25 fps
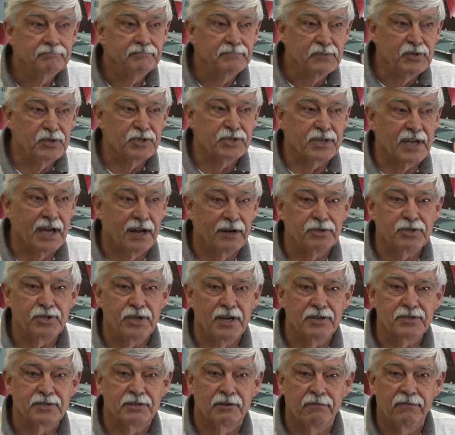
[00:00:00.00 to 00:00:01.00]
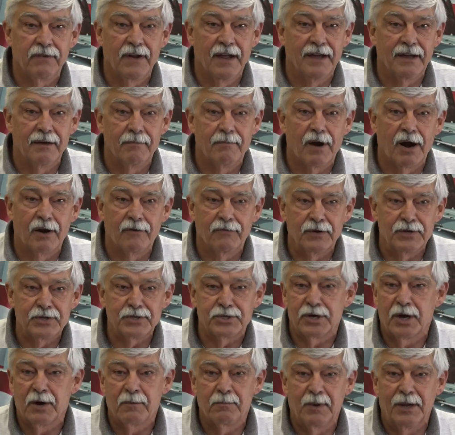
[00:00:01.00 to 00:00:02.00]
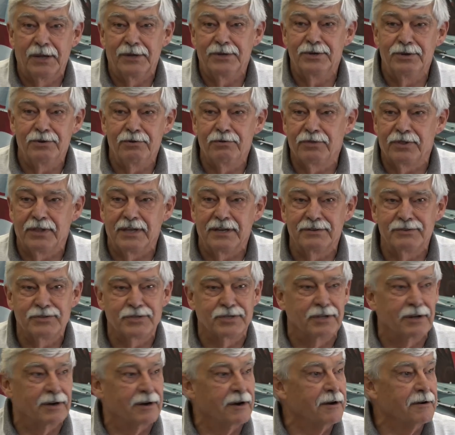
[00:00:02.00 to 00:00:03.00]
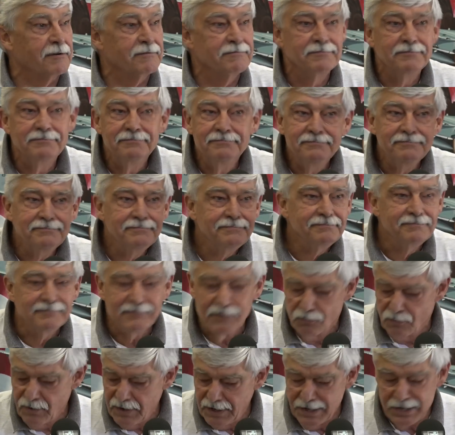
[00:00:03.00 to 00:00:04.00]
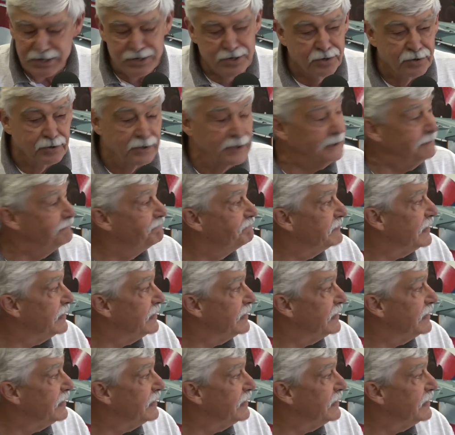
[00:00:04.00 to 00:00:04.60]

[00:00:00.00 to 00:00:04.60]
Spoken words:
Just got a chance to fly a marvelous airplane, do things that are really cool.